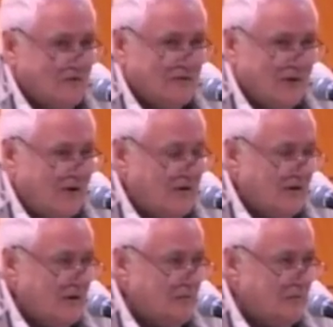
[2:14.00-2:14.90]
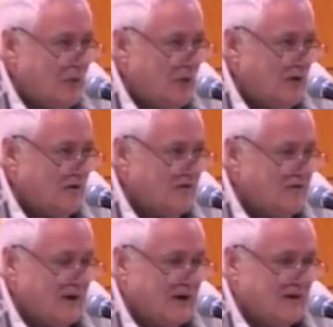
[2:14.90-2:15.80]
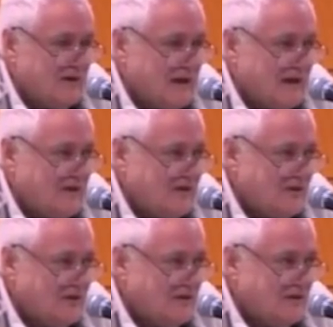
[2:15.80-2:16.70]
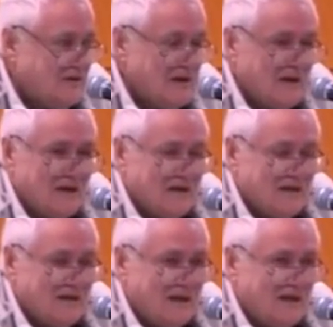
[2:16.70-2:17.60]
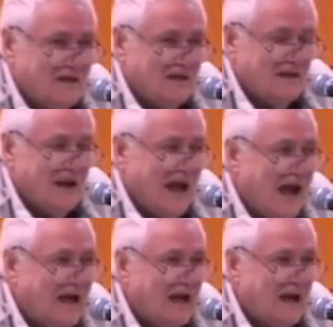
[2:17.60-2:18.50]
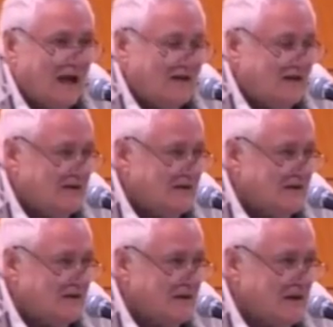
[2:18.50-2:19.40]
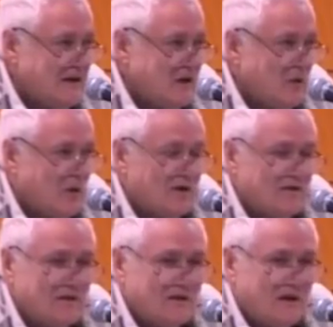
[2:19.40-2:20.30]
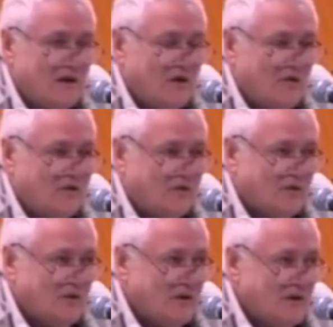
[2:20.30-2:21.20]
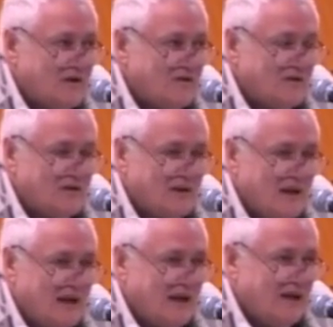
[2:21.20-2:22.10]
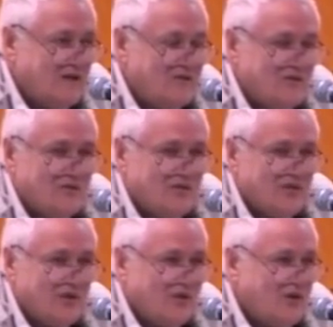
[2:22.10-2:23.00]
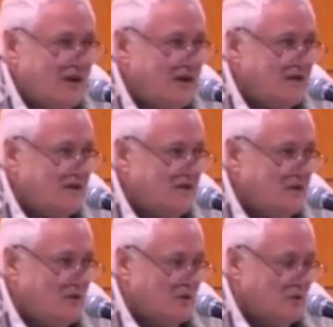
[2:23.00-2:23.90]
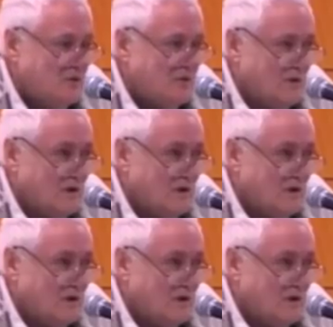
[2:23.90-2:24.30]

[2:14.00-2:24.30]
very important foundations said that adolescence wasn't over until the age of 32.